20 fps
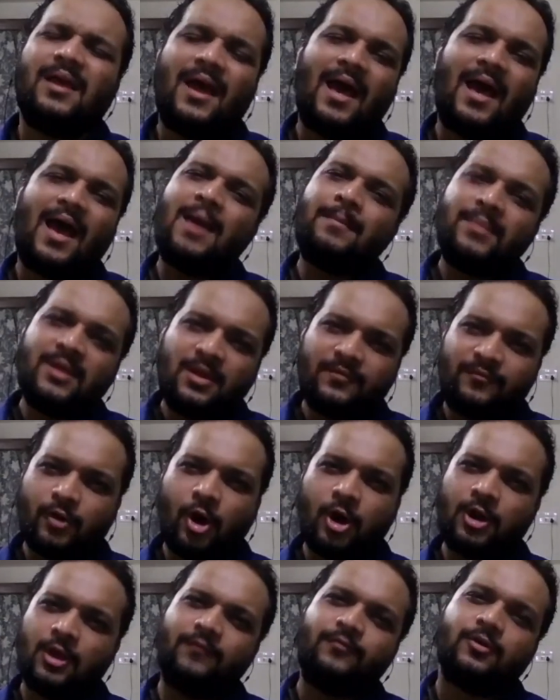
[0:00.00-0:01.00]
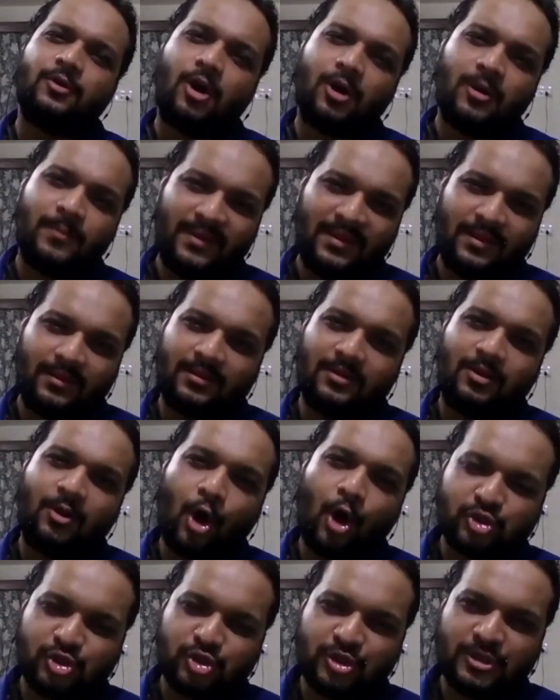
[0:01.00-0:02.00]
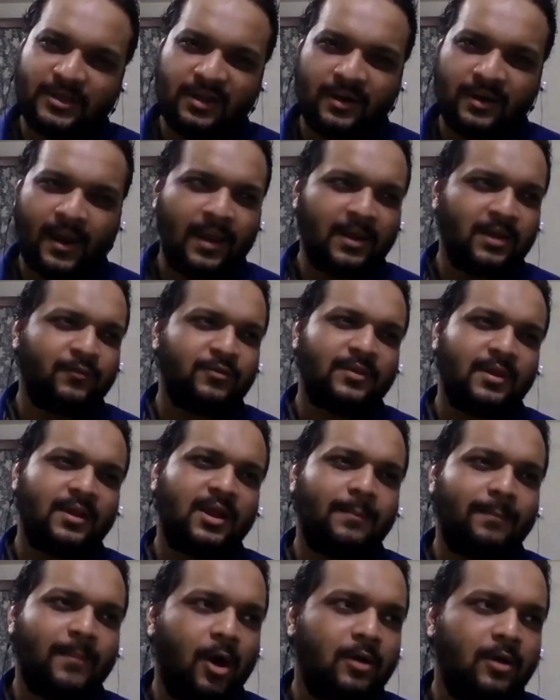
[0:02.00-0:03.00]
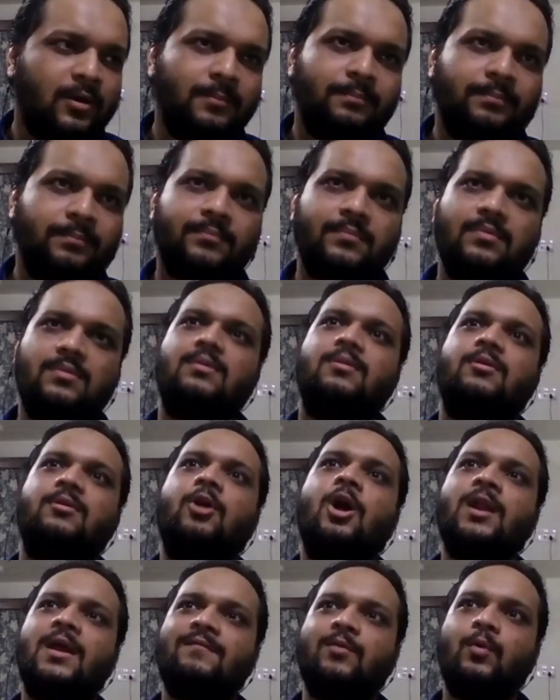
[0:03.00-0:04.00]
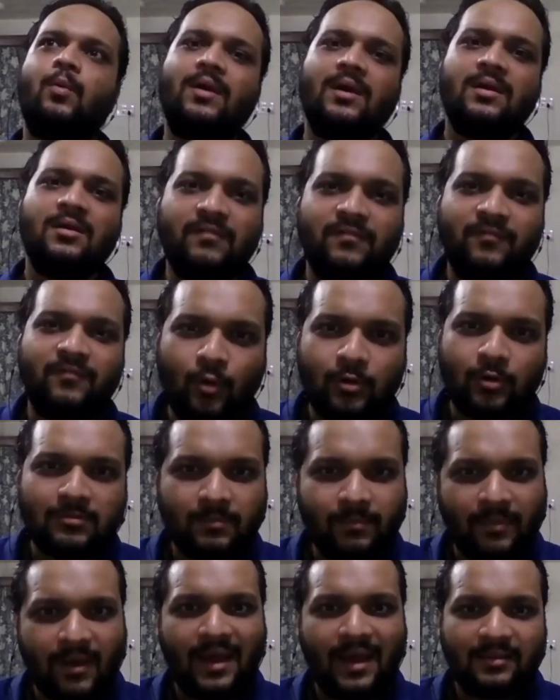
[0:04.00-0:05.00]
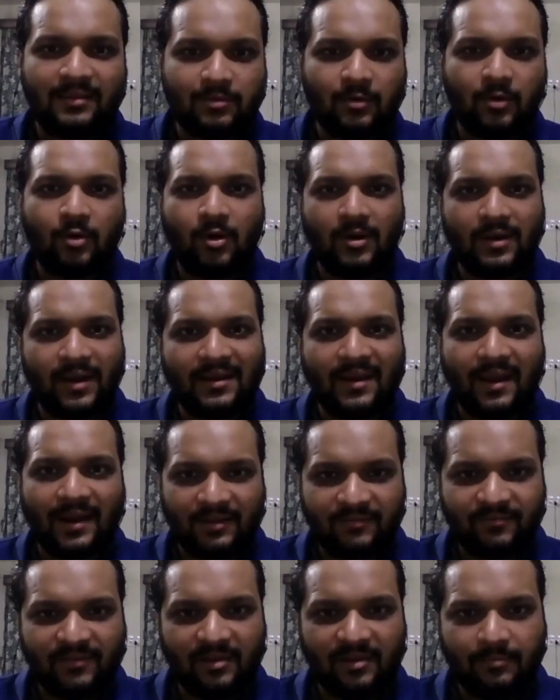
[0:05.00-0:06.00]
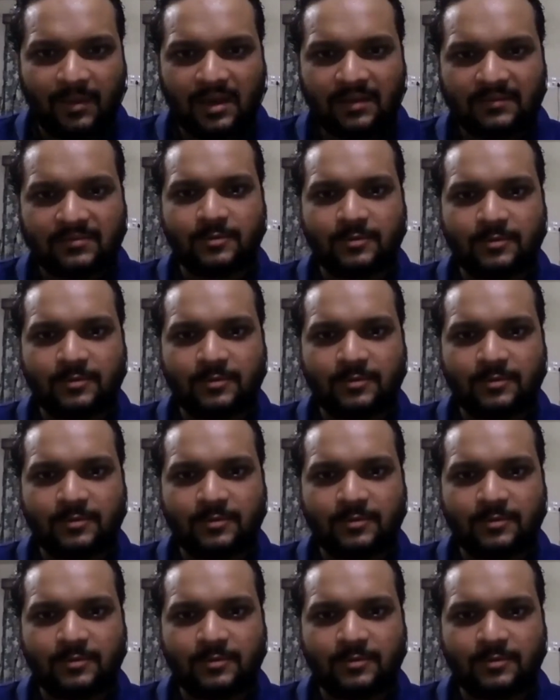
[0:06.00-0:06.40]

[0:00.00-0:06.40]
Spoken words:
I mean, if you got to be logical, right? If you think about it, not everyone can afford to buy so-called N95 masks.